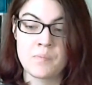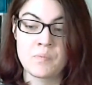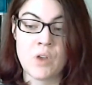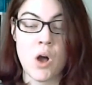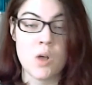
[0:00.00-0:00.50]

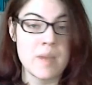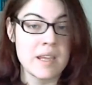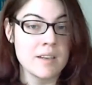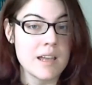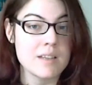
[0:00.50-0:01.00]

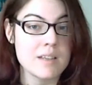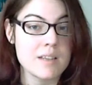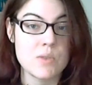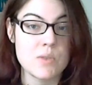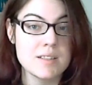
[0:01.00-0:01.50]
calming and
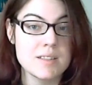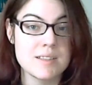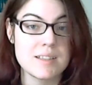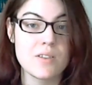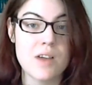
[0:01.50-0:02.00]
soothing to
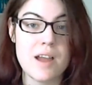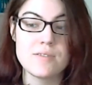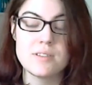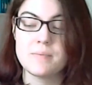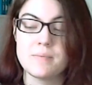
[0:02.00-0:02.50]
sit
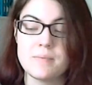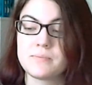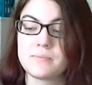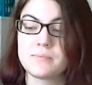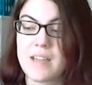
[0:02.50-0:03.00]
around
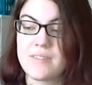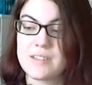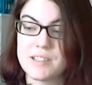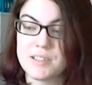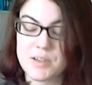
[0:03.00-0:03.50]
and
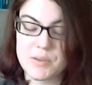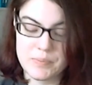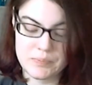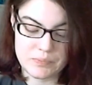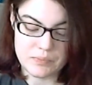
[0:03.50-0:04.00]
listen to.
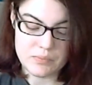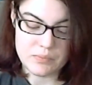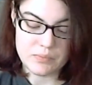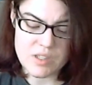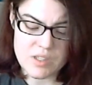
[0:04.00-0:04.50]

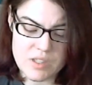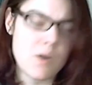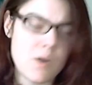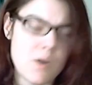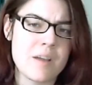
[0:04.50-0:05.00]
So
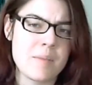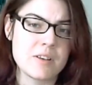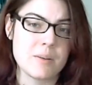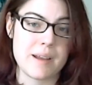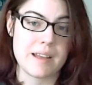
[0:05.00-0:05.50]
I recommend
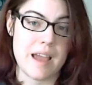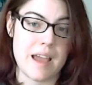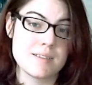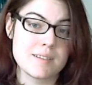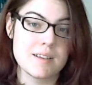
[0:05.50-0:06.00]
her
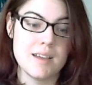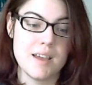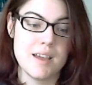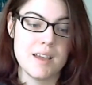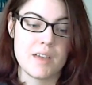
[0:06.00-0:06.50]
podcast
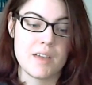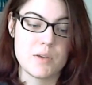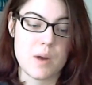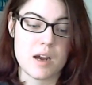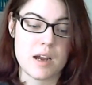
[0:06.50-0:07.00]
if
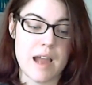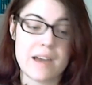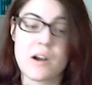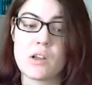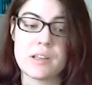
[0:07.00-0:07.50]
you are
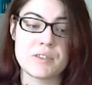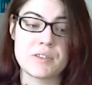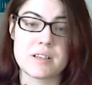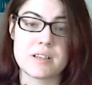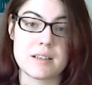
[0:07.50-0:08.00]
at all
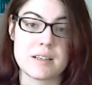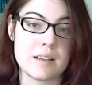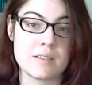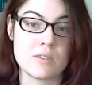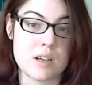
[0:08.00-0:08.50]
interested
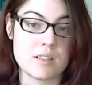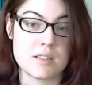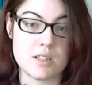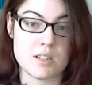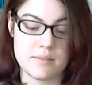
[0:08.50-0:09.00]
in cross
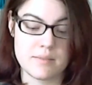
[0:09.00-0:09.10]
stitching.